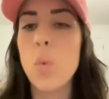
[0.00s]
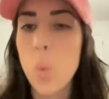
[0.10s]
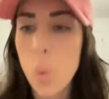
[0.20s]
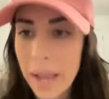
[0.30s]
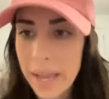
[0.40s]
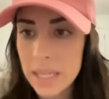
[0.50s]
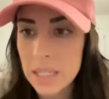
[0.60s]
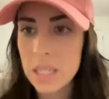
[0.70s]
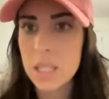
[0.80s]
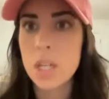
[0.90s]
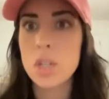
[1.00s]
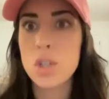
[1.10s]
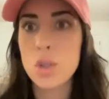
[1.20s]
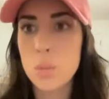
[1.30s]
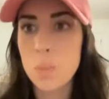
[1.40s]
wait
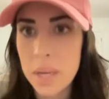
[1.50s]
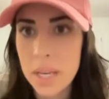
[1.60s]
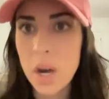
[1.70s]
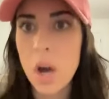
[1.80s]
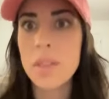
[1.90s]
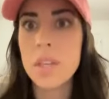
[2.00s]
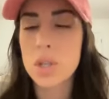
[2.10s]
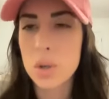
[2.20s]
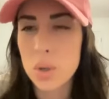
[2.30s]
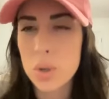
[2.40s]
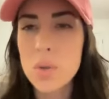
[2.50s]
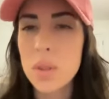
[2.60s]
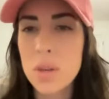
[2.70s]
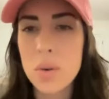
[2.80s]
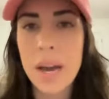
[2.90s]
to be on this cruise
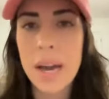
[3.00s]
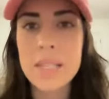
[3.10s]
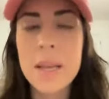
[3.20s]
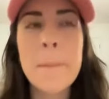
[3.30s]
with you guys.